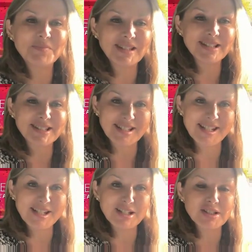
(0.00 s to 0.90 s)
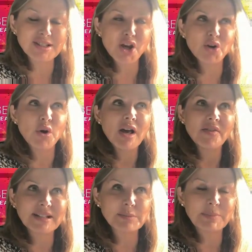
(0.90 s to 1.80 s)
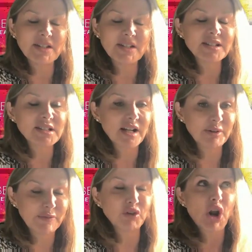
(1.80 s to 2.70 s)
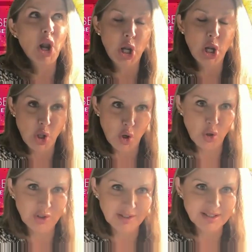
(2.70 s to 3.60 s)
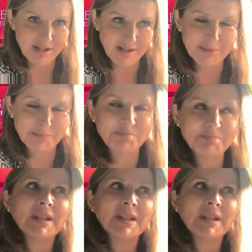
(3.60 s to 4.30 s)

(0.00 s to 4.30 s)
this year. So that's been in the diary for a long time.